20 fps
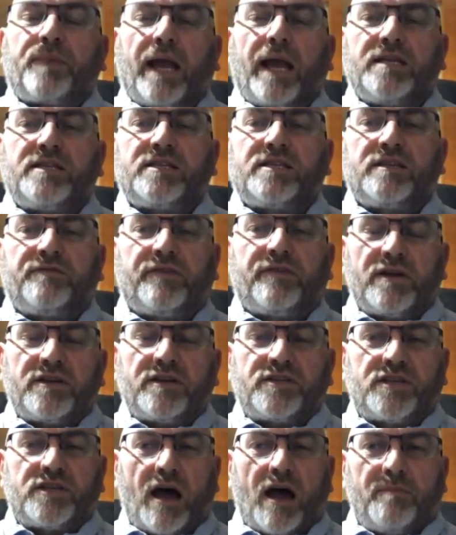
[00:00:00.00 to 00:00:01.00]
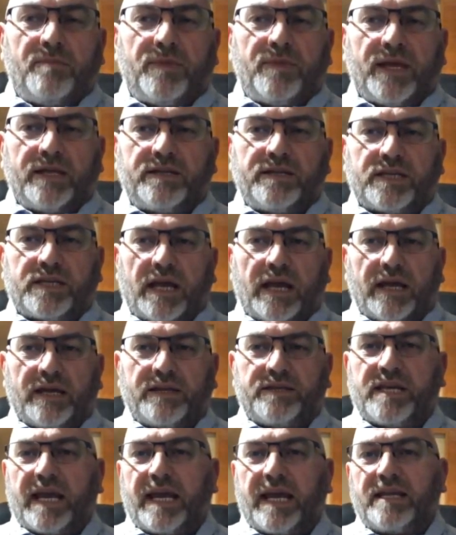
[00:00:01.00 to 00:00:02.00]
It's the first time that
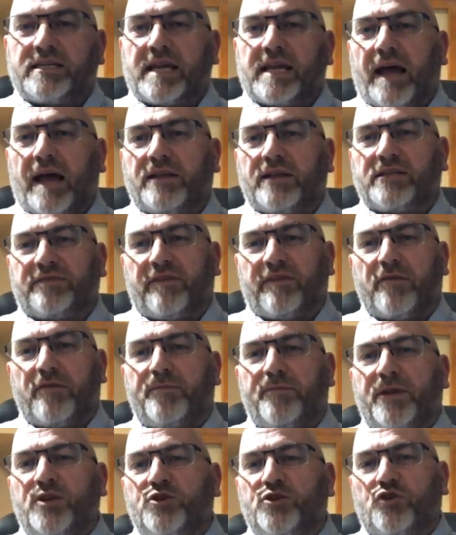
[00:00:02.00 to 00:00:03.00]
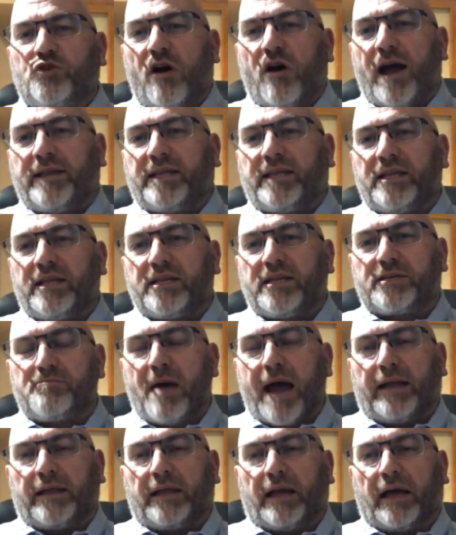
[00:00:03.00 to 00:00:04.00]
ticket touts have ever been tried in this
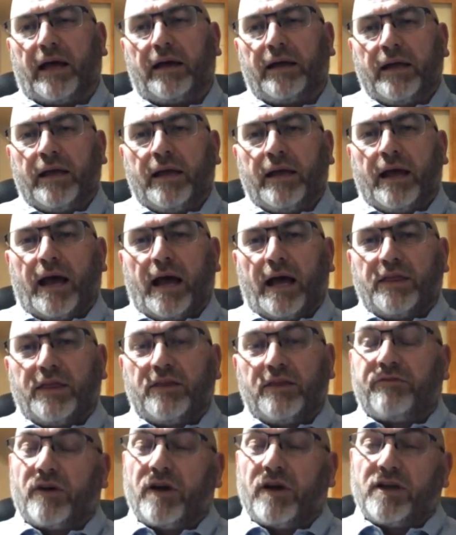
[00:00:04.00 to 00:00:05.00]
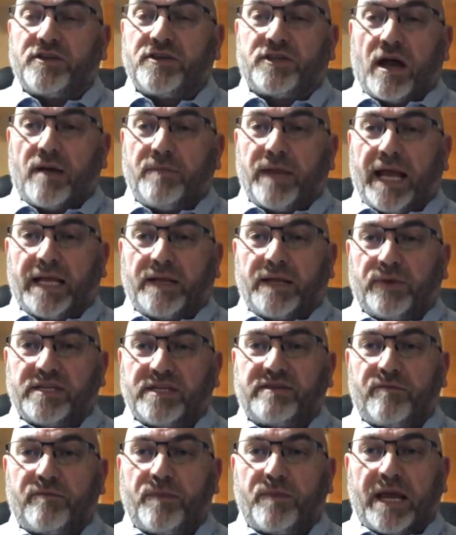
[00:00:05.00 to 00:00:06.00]
manner, and the first time that
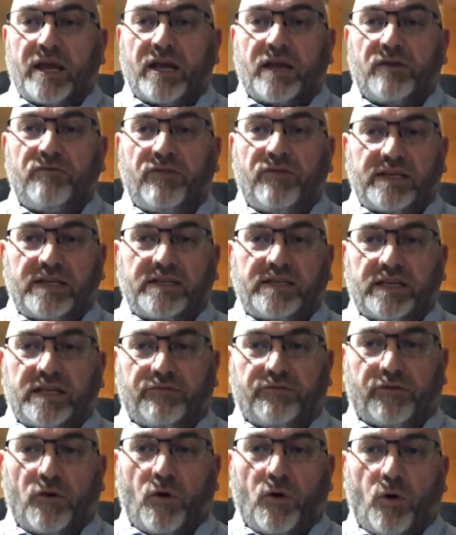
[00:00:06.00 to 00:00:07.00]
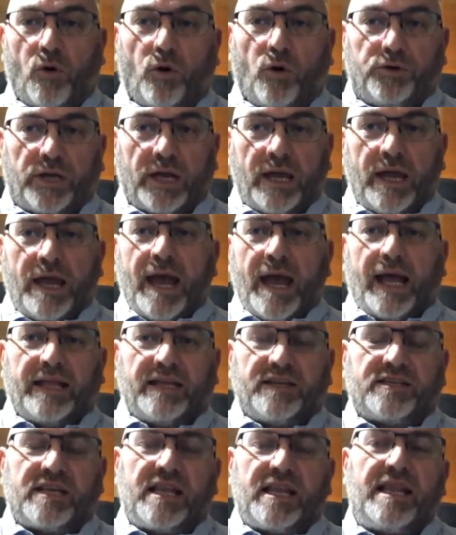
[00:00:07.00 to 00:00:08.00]
anyone's ever been convicted of fraud. And
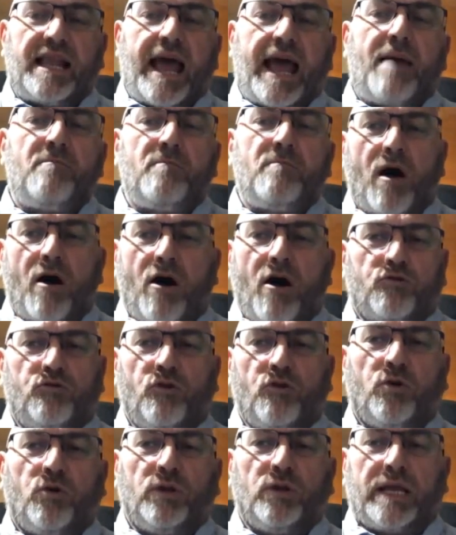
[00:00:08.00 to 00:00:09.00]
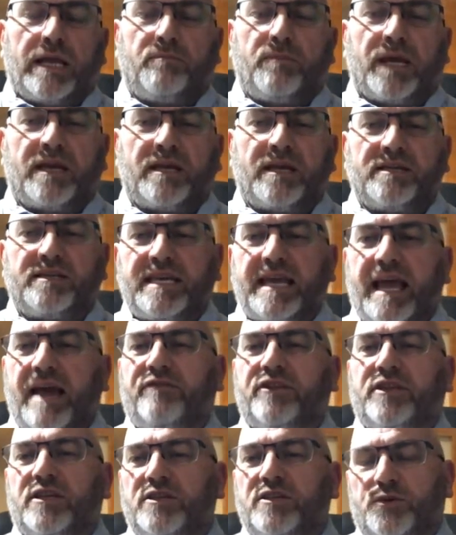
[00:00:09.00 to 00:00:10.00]
it's a landmark ruling because the
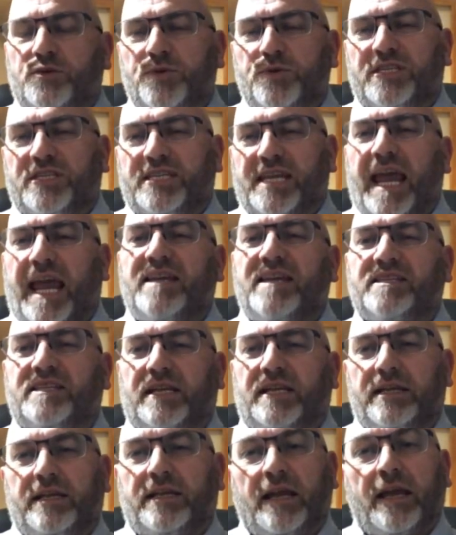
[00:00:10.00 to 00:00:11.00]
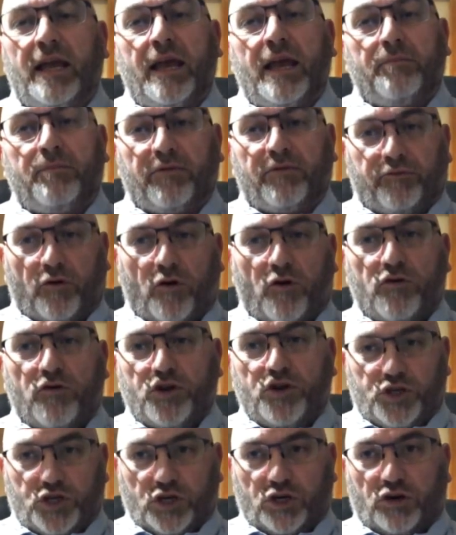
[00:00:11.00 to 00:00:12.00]
evidence was tested before
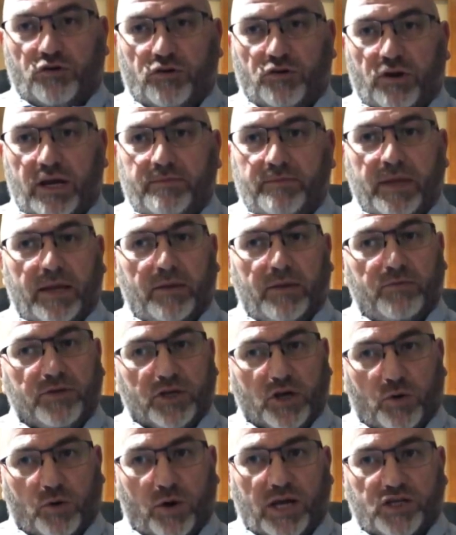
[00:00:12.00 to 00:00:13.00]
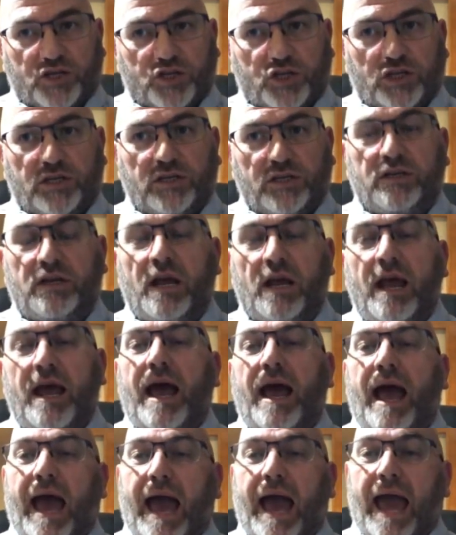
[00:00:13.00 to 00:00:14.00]
a jury, it was questioned,
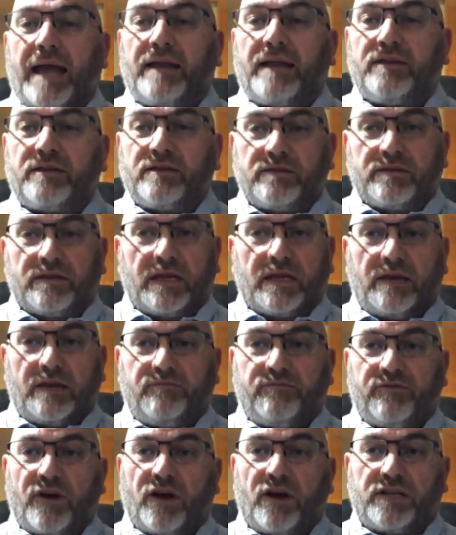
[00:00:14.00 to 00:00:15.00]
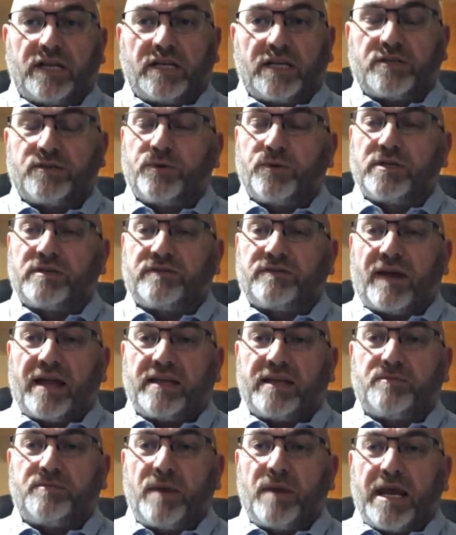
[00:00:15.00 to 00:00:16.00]
and the verdict was
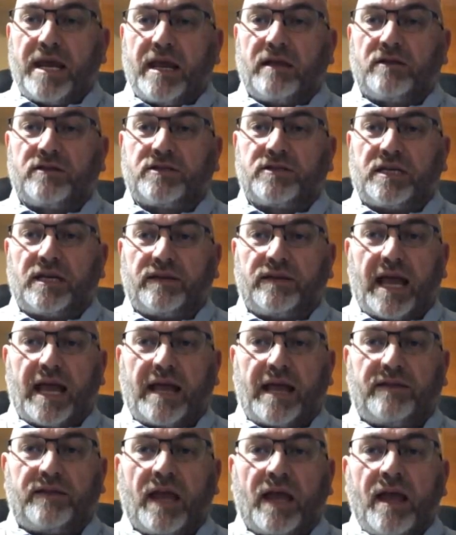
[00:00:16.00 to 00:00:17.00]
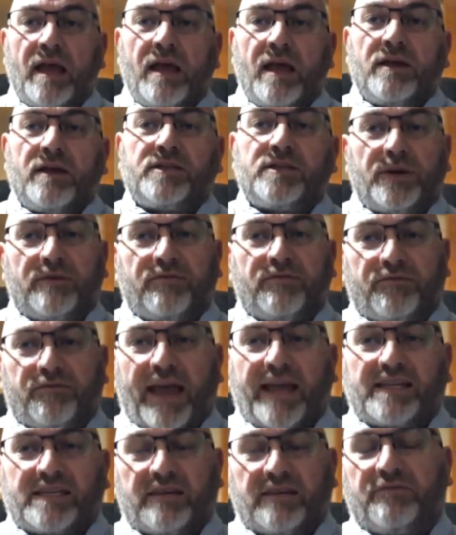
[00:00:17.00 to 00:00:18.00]
found to be guilty at the end. So
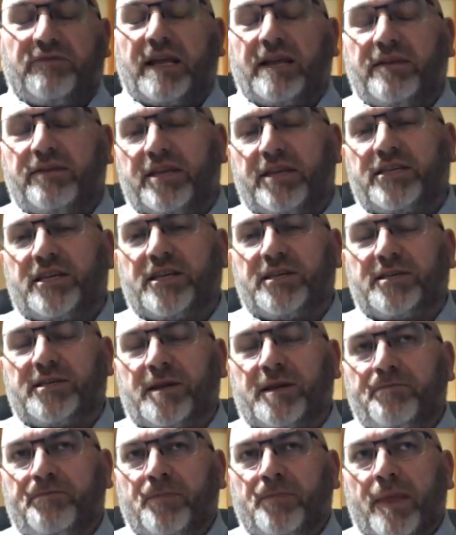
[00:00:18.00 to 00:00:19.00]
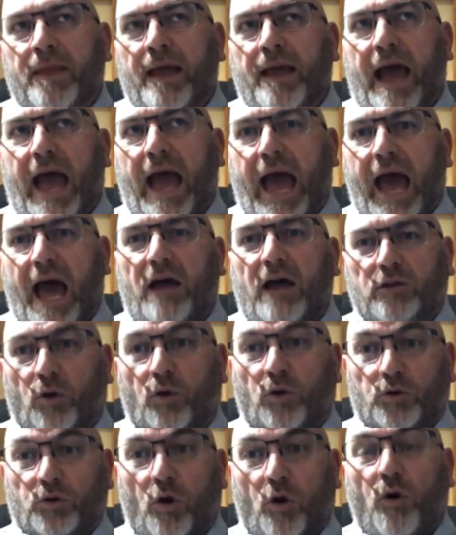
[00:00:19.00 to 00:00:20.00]
effectively, this has
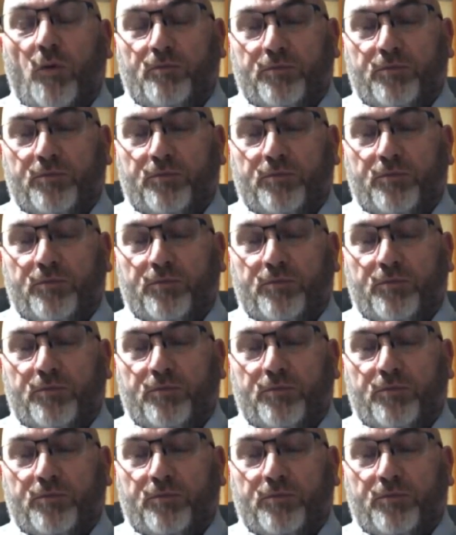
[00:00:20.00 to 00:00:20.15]
outlawed or